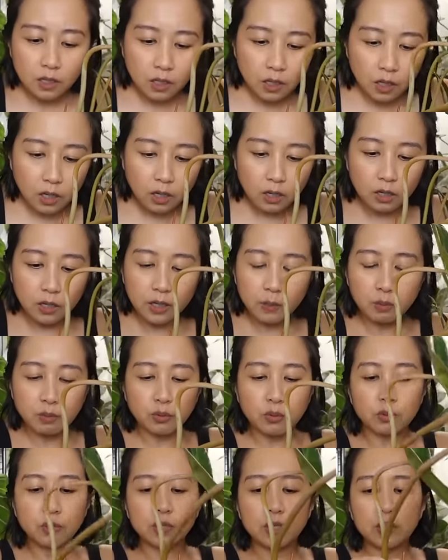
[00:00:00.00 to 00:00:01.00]
Oh, I
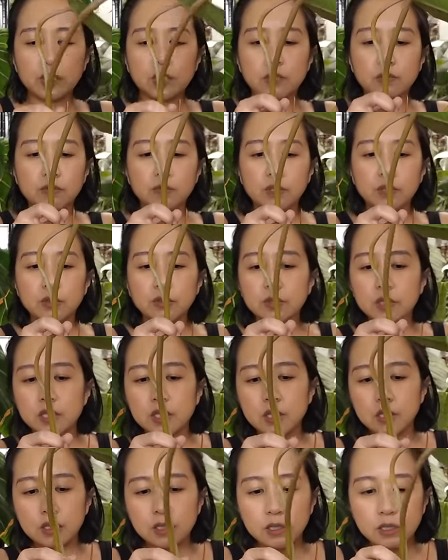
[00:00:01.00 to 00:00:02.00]
broke this root.
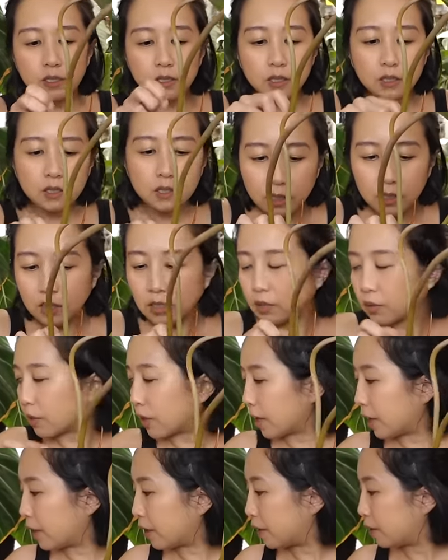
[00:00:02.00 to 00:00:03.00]

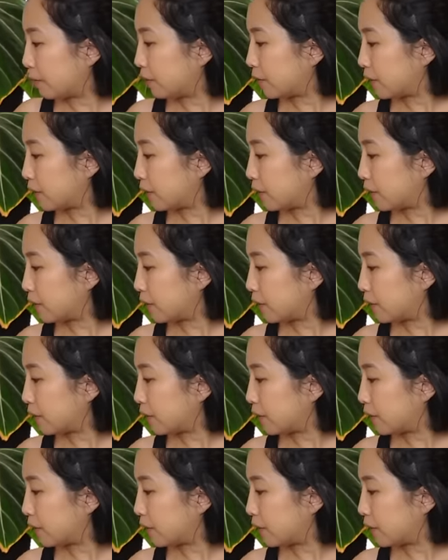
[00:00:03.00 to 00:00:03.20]
Okay.